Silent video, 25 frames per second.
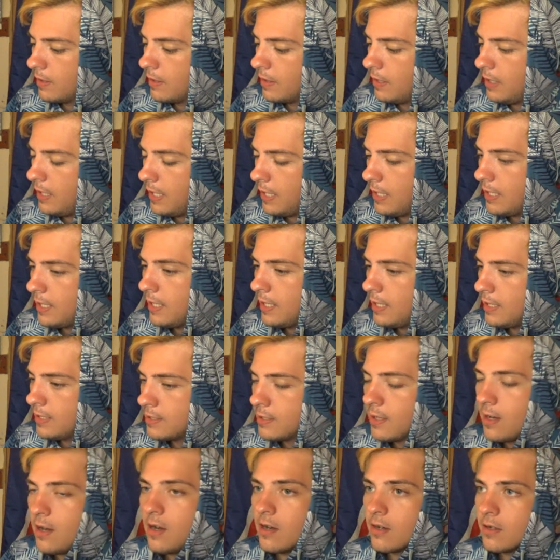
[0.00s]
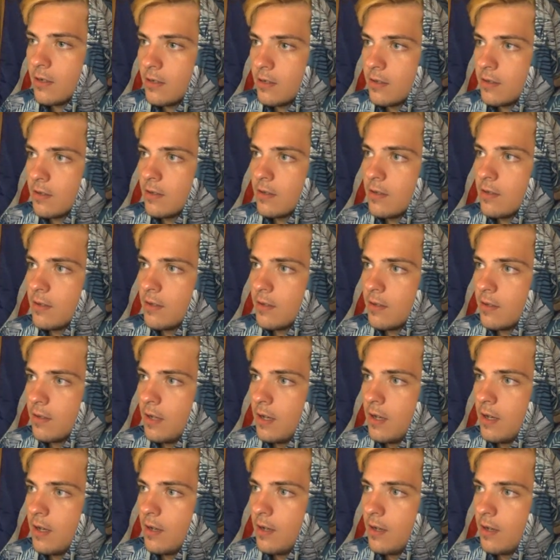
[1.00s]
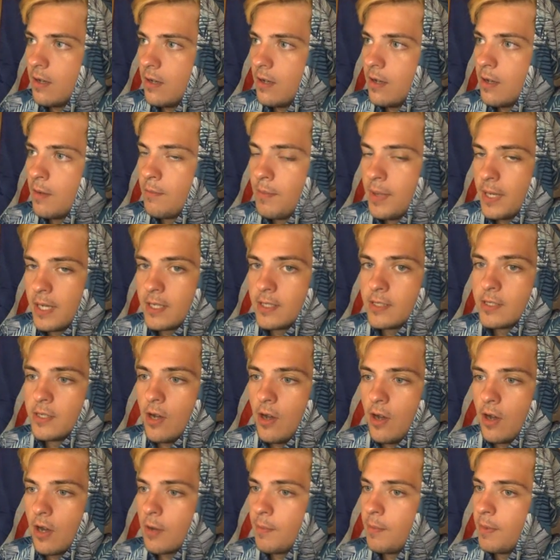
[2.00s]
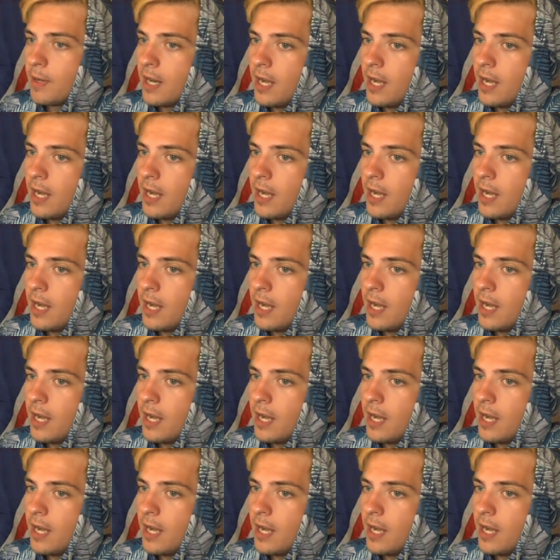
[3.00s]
He talked a big talk,